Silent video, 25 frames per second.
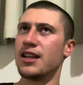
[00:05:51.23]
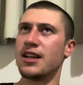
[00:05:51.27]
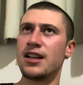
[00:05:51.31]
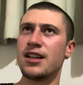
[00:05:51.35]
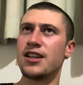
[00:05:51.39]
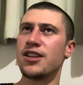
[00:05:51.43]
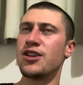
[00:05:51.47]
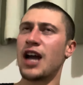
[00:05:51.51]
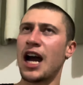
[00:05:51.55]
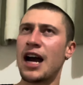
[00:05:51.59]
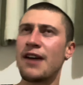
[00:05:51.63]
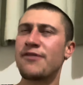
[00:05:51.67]

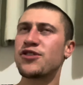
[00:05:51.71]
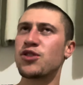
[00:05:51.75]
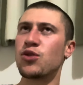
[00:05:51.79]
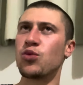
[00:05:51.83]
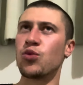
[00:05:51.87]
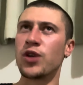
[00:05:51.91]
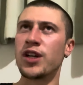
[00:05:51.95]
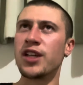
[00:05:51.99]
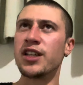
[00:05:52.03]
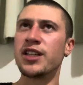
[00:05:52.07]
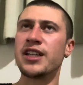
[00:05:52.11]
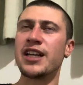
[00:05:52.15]
you have to
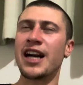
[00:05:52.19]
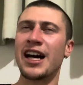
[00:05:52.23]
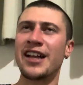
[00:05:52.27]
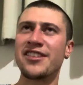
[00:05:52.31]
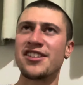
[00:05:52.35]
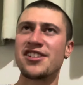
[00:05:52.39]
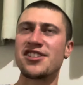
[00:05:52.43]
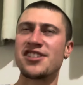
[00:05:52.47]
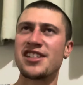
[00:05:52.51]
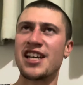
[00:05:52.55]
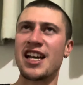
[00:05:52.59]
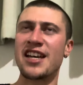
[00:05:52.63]
really
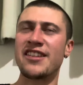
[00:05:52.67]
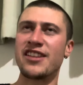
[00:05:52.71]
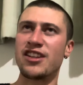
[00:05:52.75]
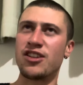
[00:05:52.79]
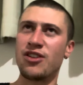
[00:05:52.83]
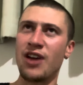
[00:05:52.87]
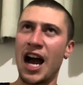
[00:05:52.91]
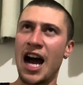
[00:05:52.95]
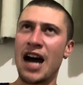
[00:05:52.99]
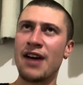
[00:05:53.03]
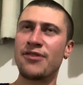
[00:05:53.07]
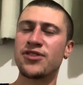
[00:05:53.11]
understand that you
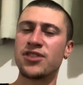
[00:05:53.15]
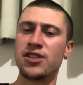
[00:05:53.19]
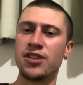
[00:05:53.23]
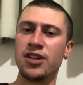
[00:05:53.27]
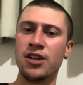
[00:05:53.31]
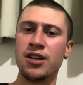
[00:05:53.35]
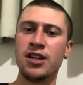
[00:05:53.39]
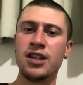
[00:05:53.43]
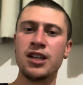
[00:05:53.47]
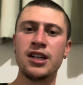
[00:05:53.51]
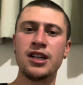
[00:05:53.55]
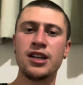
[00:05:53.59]
have to
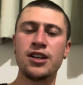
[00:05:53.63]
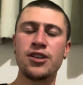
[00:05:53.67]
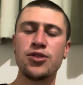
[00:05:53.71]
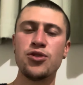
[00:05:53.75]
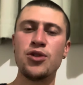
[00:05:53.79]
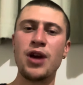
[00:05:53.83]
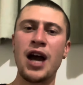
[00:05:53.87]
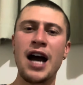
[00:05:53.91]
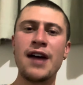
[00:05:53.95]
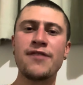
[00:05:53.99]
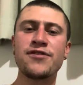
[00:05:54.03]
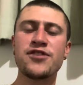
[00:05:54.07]
you
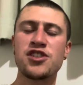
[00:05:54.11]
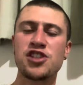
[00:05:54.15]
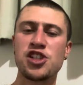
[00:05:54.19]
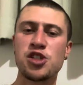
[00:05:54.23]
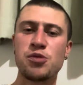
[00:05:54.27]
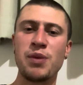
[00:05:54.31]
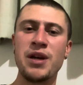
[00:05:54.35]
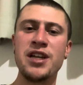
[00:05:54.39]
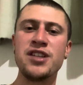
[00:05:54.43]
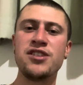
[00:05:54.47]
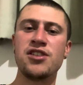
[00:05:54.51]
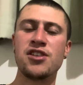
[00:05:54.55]
have to
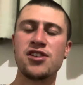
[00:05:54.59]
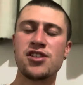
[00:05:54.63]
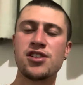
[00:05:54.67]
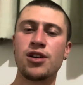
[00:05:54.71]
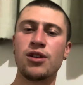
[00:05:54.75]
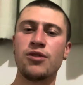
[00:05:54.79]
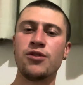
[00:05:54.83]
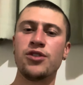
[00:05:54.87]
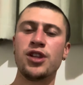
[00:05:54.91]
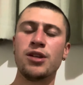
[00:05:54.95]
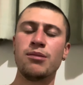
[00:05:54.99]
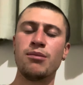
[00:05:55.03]
speak to
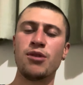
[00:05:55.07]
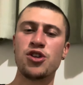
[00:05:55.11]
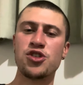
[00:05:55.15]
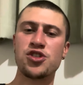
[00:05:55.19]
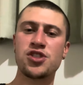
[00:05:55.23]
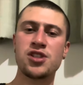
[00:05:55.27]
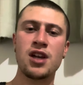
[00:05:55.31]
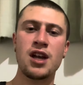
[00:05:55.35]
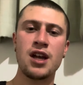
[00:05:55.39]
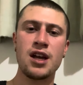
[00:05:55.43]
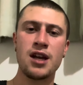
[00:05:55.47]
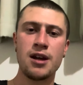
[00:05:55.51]
yourself in the
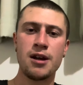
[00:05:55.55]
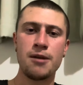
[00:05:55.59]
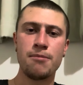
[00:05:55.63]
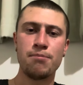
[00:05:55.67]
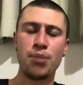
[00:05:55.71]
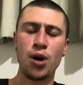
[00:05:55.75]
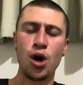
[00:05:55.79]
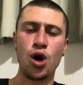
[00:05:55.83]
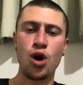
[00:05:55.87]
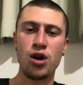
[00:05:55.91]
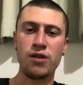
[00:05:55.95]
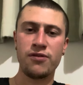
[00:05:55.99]
most
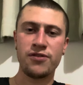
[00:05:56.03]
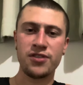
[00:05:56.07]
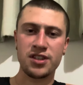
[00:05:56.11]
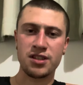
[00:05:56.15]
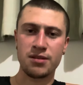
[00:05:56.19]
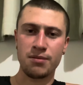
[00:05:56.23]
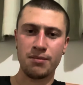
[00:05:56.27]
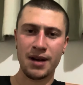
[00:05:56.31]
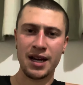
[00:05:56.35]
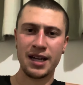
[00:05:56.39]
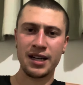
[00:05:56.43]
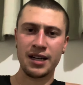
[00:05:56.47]
perfect
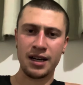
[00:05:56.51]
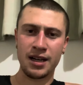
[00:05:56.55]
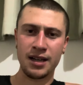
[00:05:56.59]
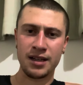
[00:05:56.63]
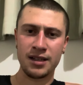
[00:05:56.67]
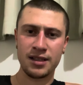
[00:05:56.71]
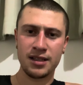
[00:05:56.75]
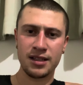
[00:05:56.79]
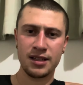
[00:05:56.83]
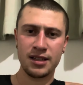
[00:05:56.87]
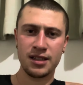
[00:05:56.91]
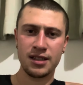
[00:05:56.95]
manner
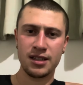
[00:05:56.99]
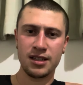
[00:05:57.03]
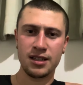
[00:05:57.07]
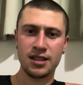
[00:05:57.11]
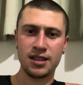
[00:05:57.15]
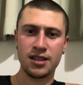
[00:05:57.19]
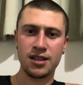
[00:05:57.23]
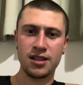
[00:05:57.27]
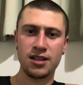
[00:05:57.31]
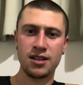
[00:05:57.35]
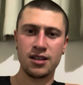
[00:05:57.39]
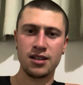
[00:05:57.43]

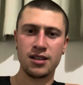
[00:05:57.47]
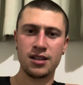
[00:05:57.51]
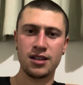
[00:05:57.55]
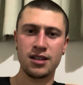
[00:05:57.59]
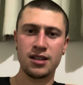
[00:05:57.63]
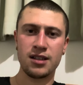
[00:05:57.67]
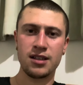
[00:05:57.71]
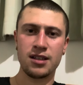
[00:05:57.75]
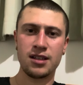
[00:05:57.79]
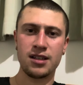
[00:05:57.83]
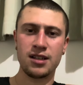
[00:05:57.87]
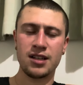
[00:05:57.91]

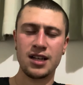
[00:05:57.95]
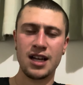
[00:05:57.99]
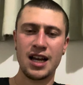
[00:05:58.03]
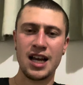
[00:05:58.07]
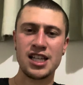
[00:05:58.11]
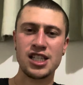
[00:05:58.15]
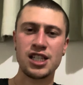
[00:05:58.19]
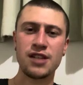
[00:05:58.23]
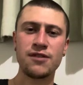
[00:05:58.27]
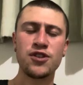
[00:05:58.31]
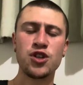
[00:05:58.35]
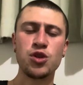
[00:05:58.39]

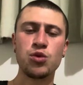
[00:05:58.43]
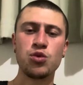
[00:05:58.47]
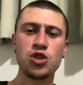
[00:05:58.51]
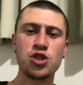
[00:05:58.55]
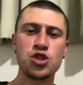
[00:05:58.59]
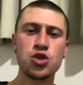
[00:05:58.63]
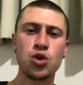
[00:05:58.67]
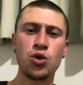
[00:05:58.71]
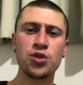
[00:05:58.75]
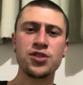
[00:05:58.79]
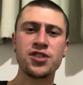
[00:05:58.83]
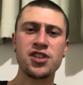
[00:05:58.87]
as if you would
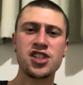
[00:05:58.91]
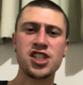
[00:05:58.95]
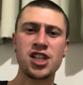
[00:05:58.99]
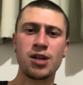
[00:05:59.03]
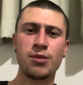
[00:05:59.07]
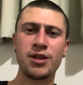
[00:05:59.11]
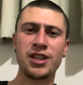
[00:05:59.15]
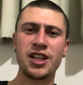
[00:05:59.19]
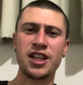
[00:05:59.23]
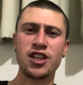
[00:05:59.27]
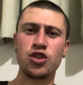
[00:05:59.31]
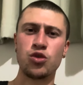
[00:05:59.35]
talk to
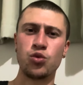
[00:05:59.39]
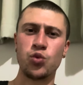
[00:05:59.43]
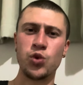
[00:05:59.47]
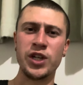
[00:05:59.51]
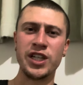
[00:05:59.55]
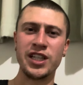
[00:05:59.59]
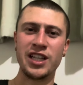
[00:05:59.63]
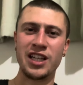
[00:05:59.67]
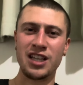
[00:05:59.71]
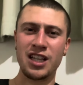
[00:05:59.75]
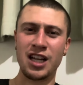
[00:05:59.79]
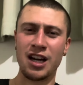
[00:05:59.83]
someone that you
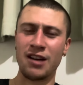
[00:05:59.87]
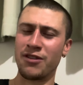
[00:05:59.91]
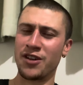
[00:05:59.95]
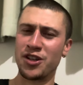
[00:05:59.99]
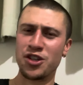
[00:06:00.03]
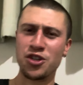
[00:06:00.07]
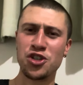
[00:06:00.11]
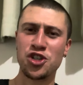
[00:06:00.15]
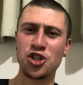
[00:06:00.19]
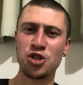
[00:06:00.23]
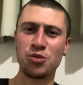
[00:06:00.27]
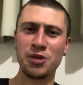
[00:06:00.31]
really love and
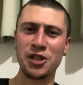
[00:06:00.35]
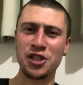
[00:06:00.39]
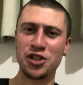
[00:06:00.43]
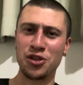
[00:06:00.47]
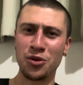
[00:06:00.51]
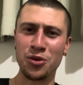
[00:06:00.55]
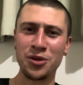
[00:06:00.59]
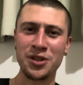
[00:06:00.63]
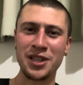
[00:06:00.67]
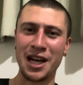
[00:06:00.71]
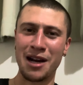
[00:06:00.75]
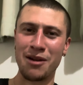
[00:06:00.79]
you should be
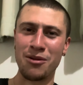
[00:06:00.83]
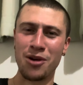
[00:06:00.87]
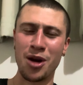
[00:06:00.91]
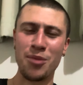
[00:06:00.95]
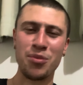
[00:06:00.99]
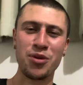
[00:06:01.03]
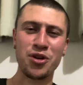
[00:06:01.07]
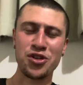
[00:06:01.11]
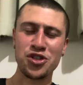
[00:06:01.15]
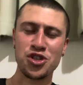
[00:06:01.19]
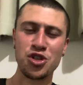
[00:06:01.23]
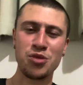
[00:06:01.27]
doing that right
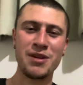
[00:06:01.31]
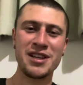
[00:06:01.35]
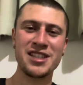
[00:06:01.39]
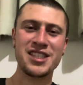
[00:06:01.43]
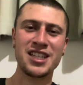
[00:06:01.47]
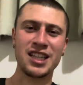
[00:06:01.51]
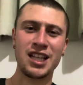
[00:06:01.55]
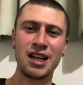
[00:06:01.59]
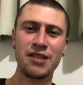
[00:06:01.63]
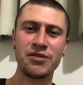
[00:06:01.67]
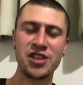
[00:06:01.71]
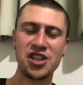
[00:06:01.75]
because you're meant to
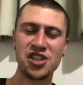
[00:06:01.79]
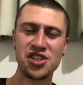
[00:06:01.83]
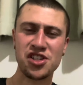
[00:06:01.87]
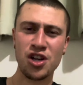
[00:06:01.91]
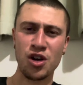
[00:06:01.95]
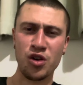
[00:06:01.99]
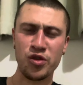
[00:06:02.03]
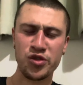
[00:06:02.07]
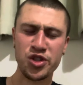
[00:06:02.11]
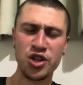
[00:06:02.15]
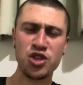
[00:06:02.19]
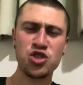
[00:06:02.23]
love
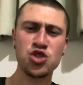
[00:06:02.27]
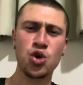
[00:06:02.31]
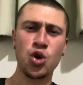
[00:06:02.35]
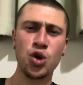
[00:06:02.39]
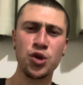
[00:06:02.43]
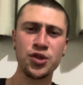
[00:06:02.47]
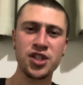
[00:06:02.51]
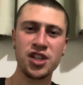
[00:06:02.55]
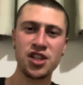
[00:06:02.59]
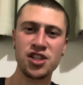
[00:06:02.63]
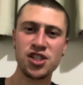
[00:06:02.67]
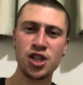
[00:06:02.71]
yourself so talk
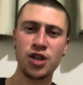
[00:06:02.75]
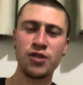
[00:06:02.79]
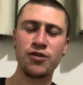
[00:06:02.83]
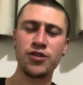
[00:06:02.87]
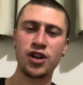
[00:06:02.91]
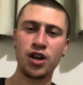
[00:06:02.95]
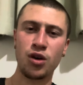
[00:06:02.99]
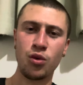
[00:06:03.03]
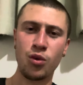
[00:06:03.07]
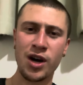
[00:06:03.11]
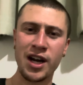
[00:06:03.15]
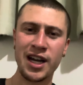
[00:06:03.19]
to yourself in
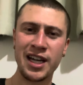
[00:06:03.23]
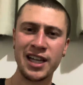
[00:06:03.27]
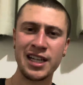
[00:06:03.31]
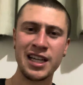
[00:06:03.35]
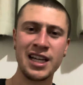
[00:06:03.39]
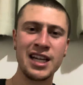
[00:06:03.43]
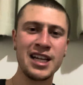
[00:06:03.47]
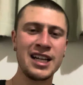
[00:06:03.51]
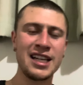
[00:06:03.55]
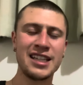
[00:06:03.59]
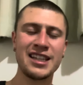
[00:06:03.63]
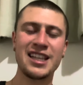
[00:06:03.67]
a way
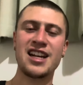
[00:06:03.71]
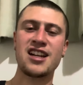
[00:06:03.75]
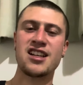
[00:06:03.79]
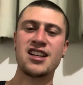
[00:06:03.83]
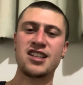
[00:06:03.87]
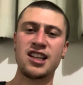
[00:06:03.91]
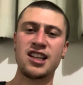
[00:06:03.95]
that is